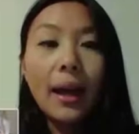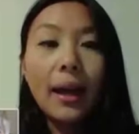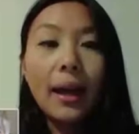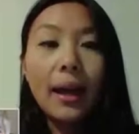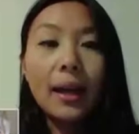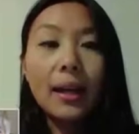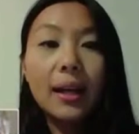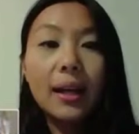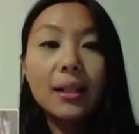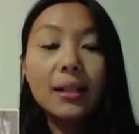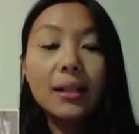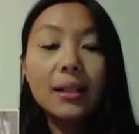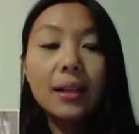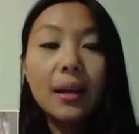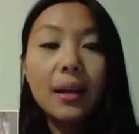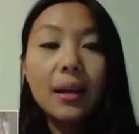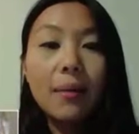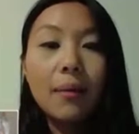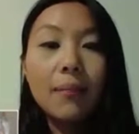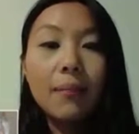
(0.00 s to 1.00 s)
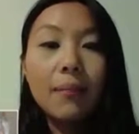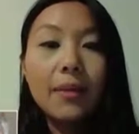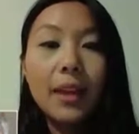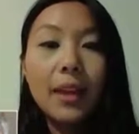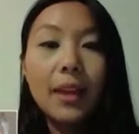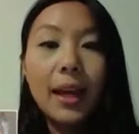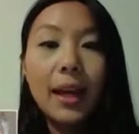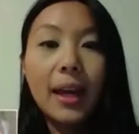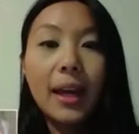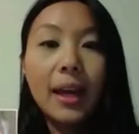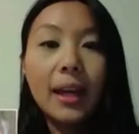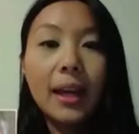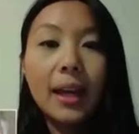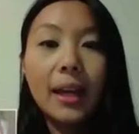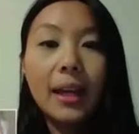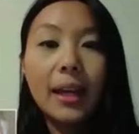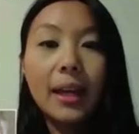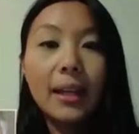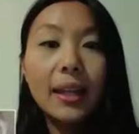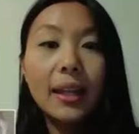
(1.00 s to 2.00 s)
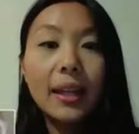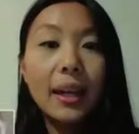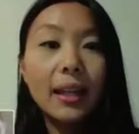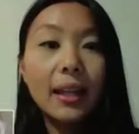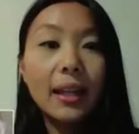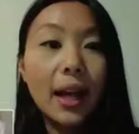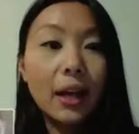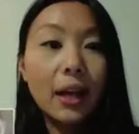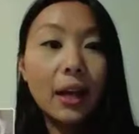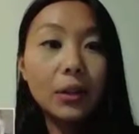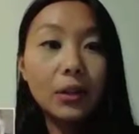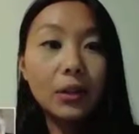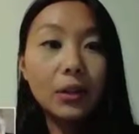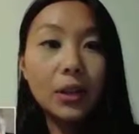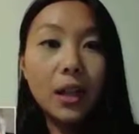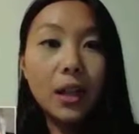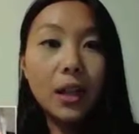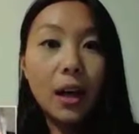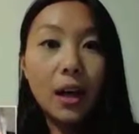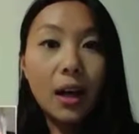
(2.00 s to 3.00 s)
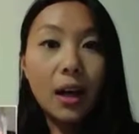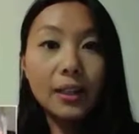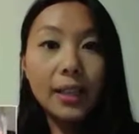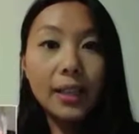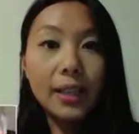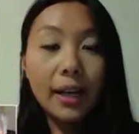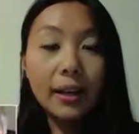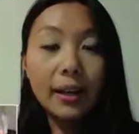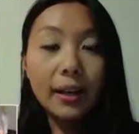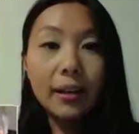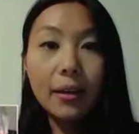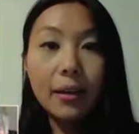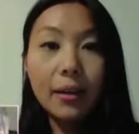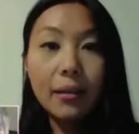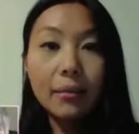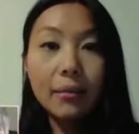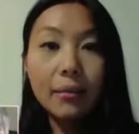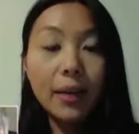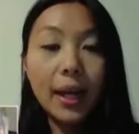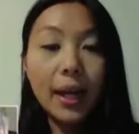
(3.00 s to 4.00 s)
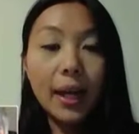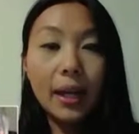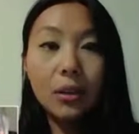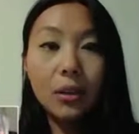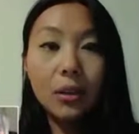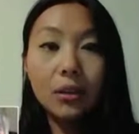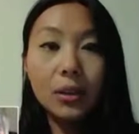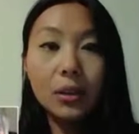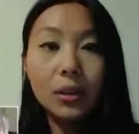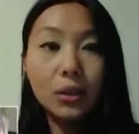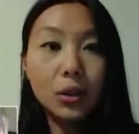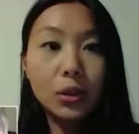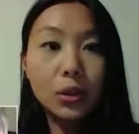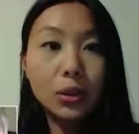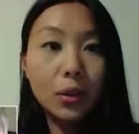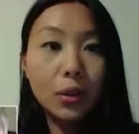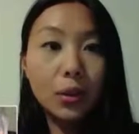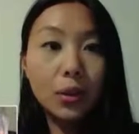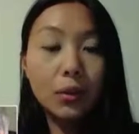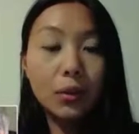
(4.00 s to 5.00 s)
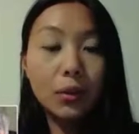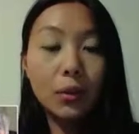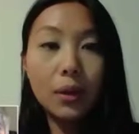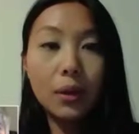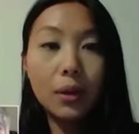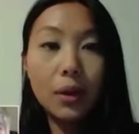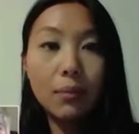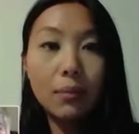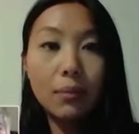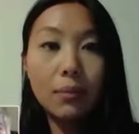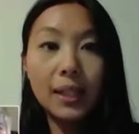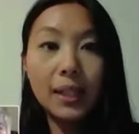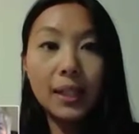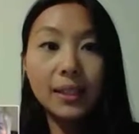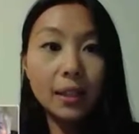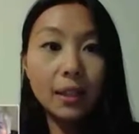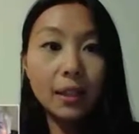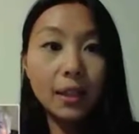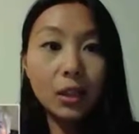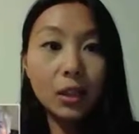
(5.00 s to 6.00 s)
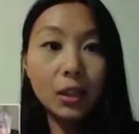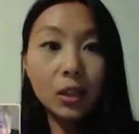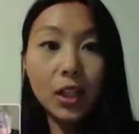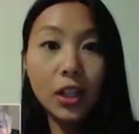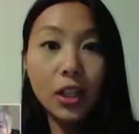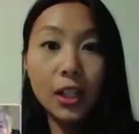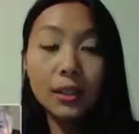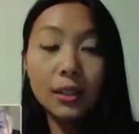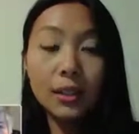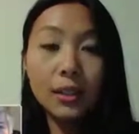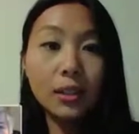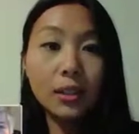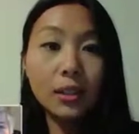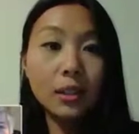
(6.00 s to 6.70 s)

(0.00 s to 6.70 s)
And they allow you to contact them and also sort through them based on interests.